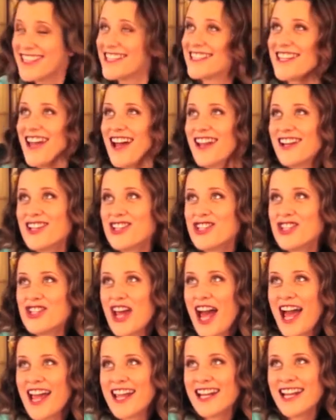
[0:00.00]
the sun is
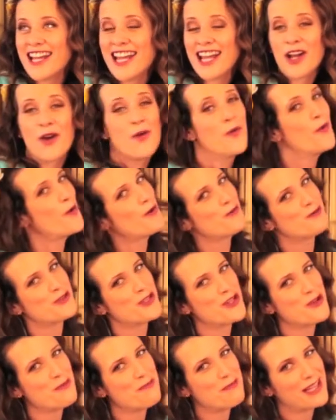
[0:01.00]
shining,
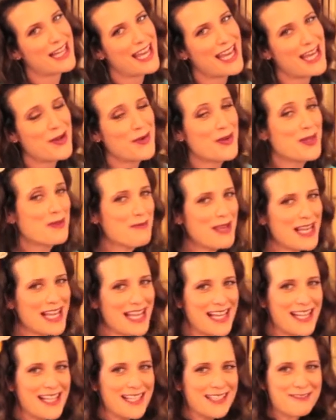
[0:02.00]
won't you play with
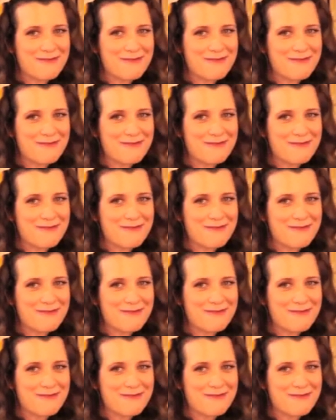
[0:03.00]
me?